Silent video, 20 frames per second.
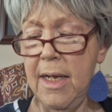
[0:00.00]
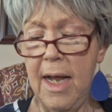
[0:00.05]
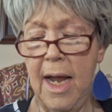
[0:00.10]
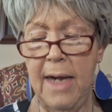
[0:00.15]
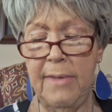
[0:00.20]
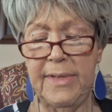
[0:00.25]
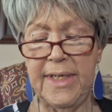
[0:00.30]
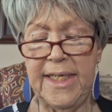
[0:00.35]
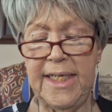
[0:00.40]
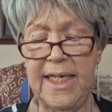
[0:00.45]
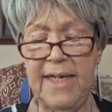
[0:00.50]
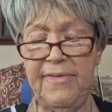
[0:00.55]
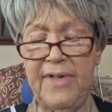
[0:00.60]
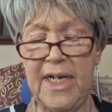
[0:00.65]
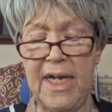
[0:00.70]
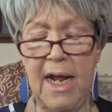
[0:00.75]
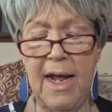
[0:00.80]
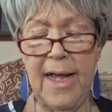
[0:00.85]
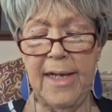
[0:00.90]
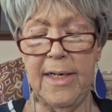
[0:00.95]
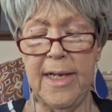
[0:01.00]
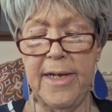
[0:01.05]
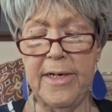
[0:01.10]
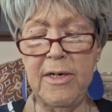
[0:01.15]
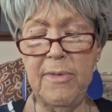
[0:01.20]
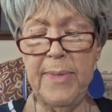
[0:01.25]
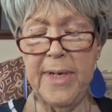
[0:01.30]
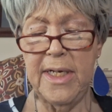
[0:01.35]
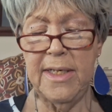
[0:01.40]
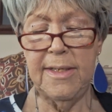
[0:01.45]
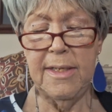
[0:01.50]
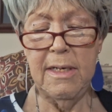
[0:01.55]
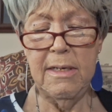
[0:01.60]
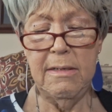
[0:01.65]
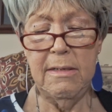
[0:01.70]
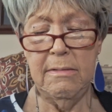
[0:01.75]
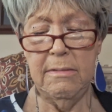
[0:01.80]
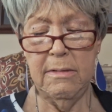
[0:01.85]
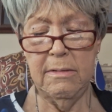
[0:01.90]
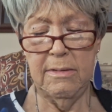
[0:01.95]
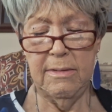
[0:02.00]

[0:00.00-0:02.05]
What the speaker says: I received an eyeliner pencil,